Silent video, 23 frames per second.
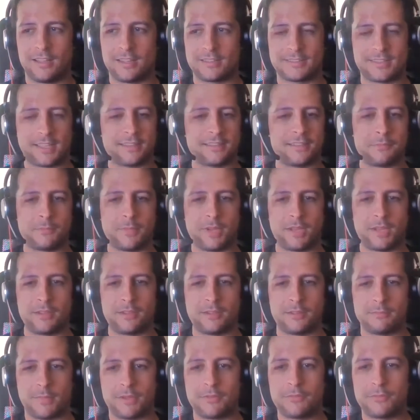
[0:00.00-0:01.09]
exactly
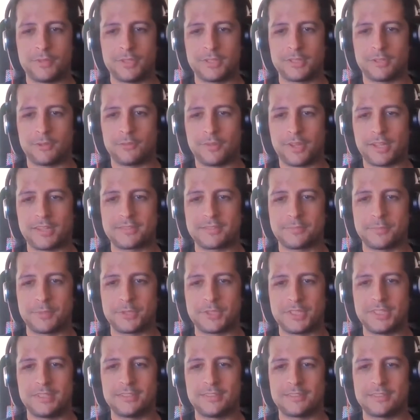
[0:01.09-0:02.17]
my field of
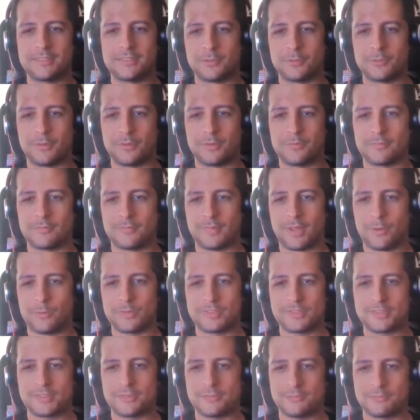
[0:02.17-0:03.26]
expertise, so I
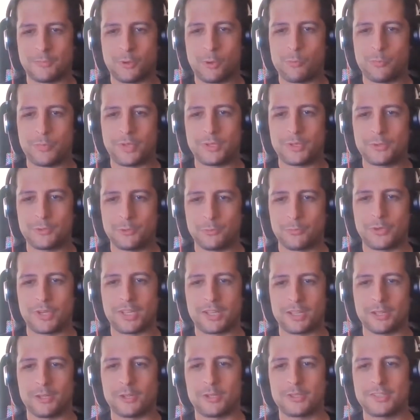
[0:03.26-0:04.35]
was hoping to bring
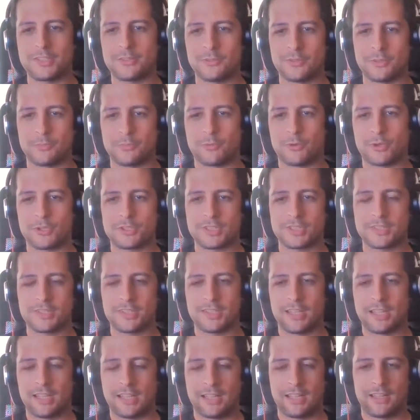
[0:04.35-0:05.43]
a lot into the project,
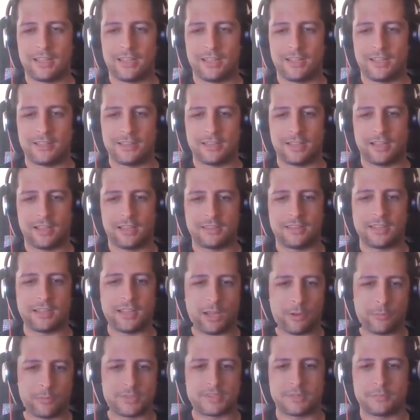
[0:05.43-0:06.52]
and I think
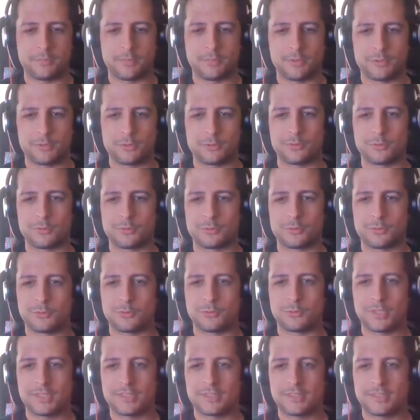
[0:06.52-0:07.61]
I was able to
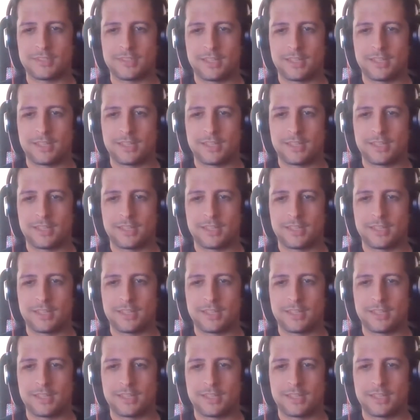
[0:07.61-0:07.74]
do it.